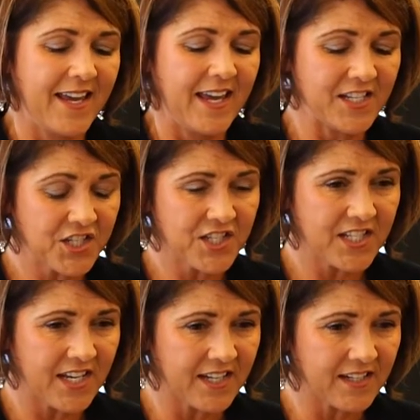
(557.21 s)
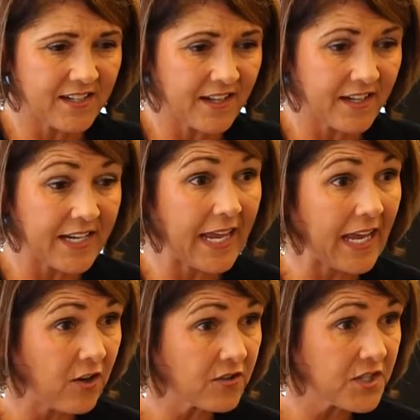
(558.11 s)
And she said,
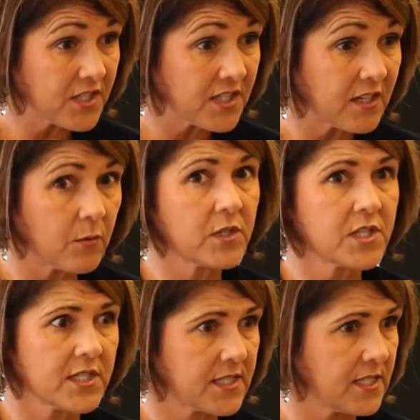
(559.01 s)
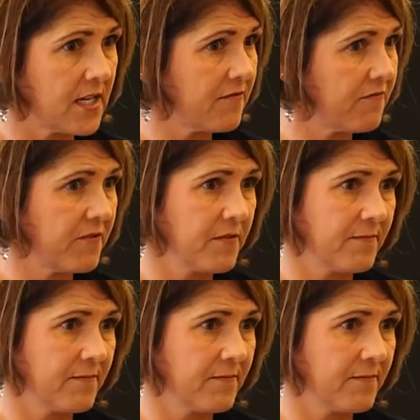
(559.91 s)
now, she said, I want you to sniff.